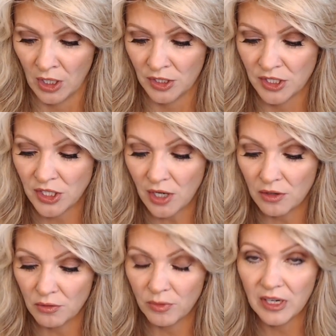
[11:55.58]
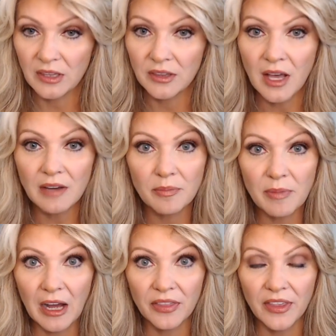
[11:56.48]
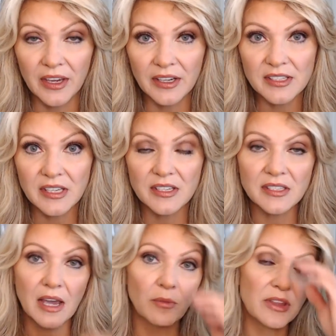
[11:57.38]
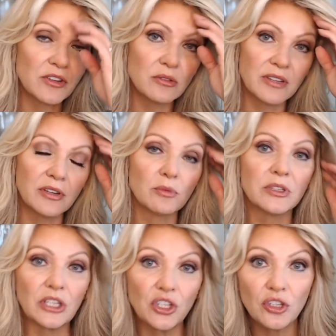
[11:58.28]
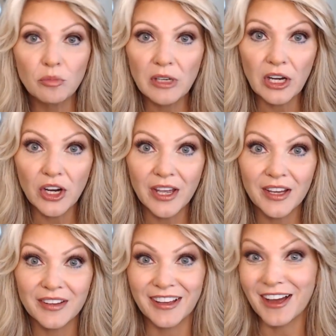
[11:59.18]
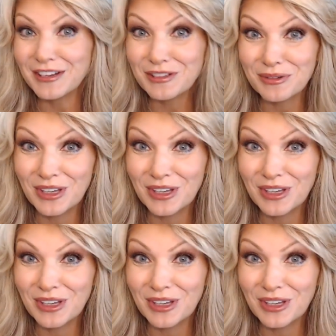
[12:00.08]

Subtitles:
So what I love about this is that whether you live in a really humid area like I do